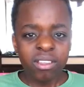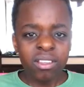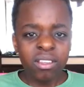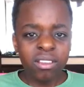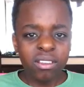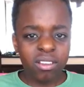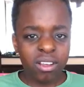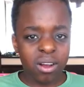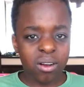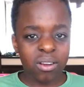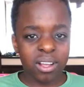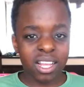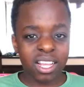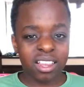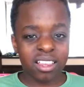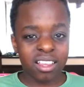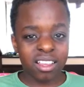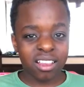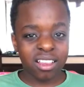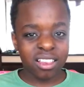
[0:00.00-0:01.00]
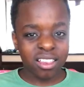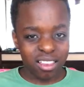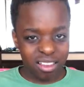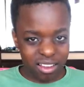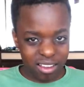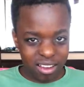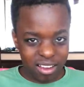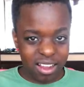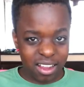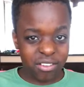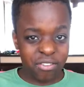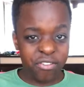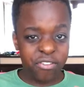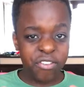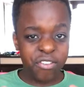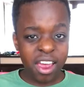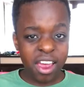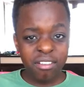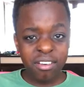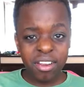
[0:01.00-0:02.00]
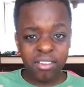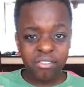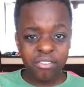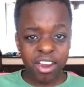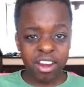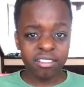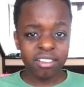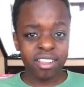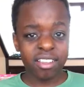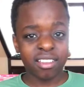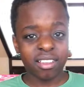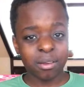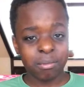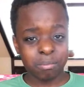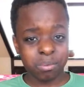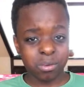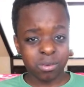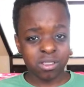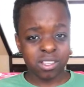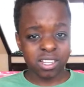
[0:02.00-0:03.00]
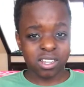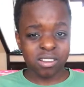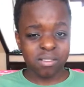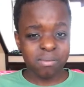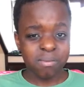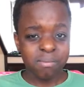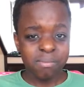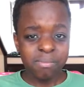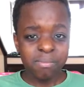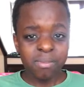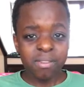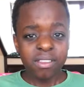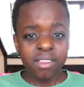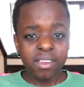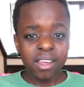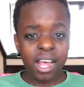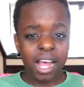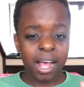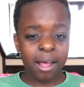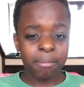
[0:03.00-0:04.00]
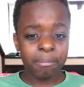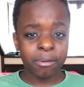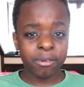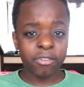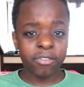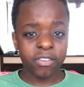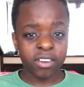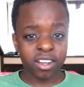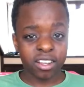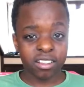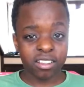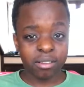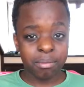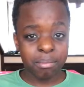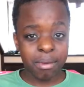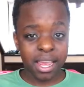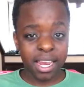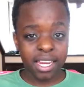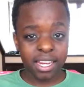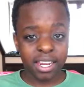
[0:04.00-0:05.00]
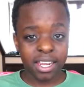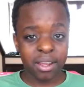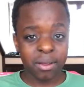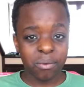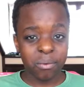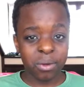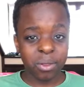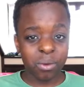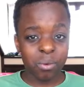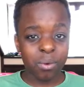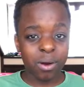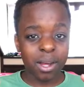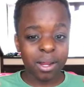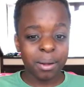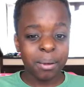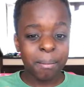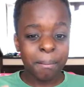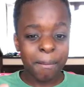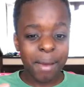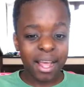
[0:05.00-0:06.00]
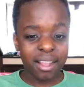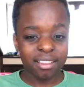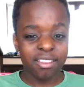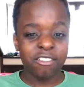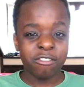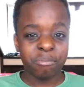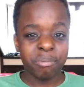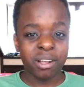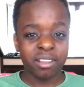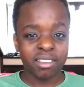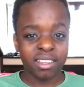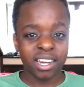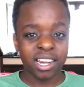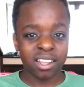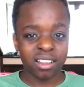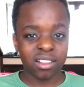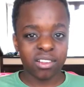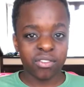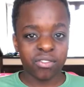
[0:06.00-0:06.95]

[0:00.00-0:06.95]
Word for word: So it is a very very simple thing. Apple first made it with one massive button at the